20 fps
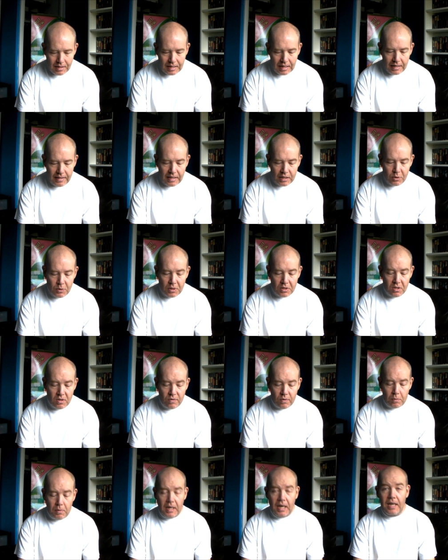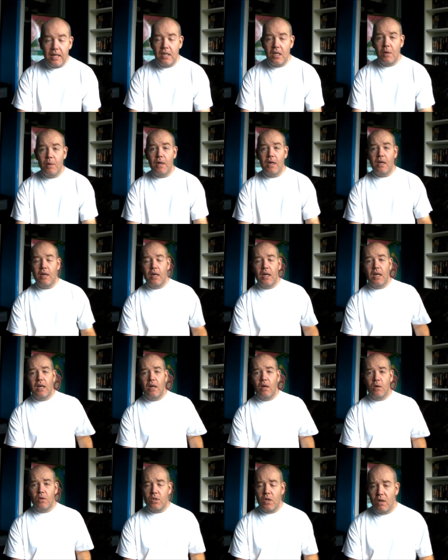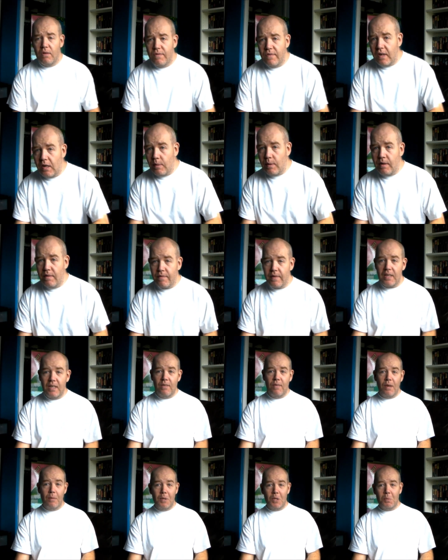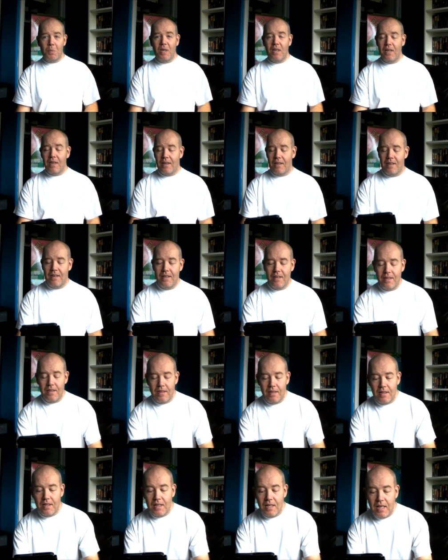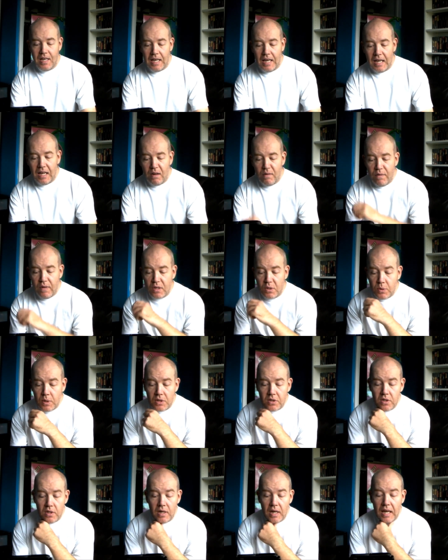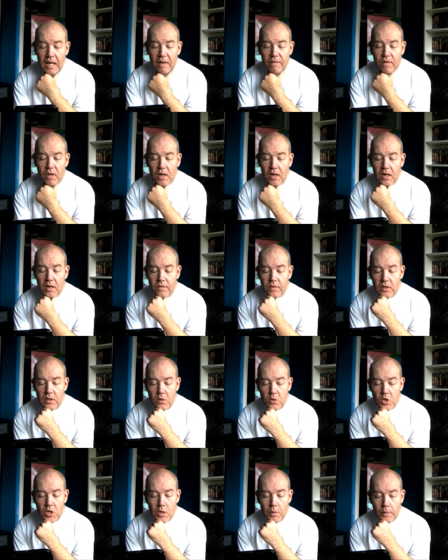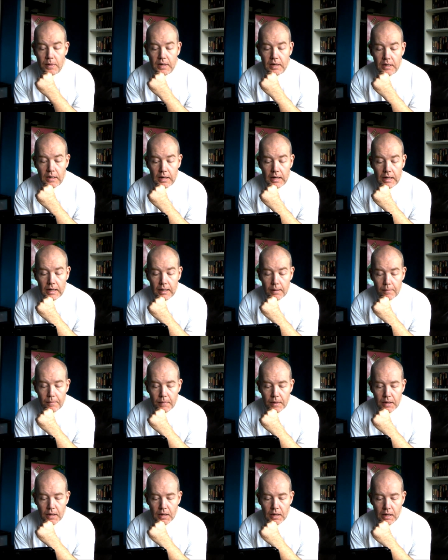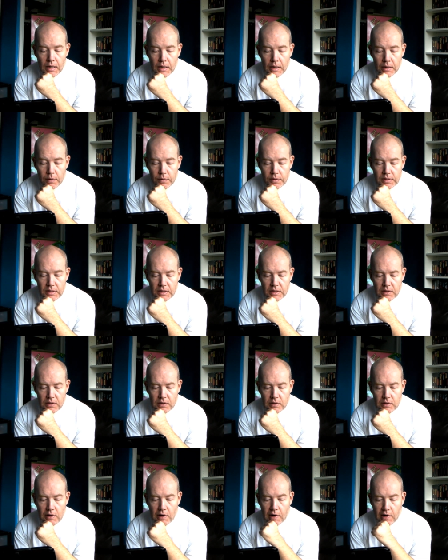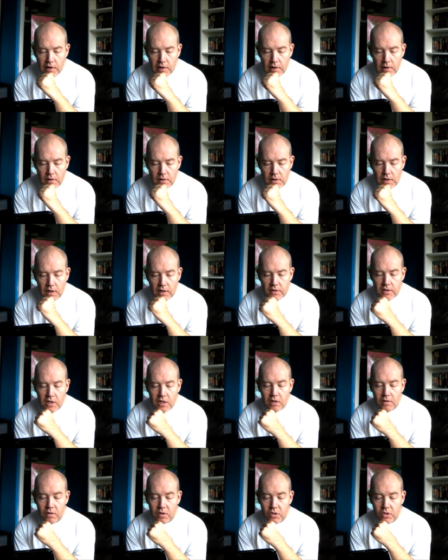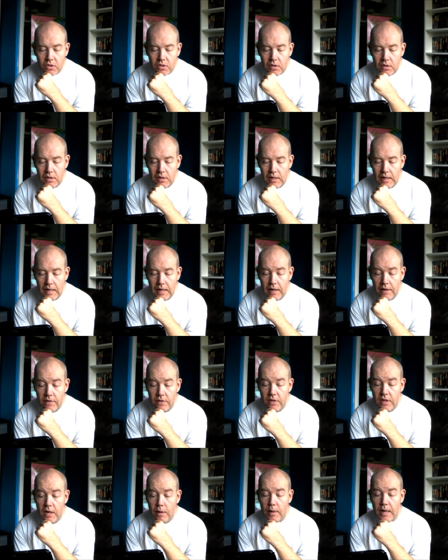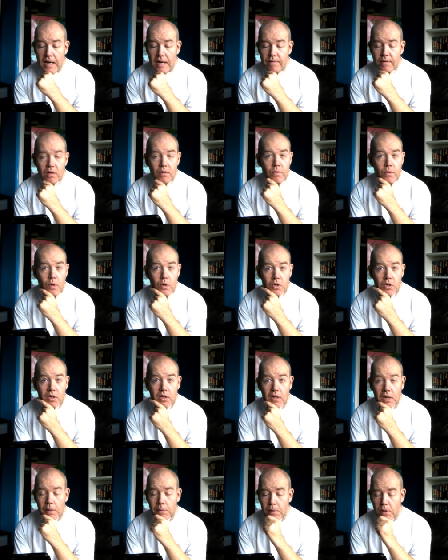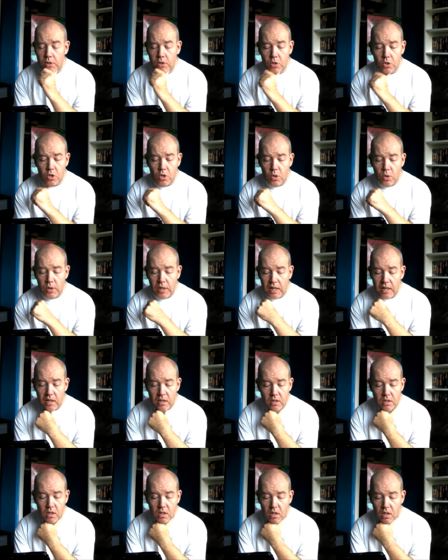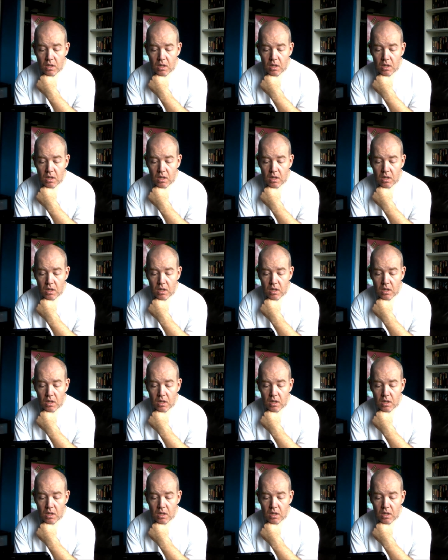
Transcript: Okay, next question is from Kay Hewitt, a long time follower. Thank you very much, mate. First question, have you heard of the YouTuber, what was it, Cardicarus? No, I haven't, unfortunately. I'm not too sure who that is.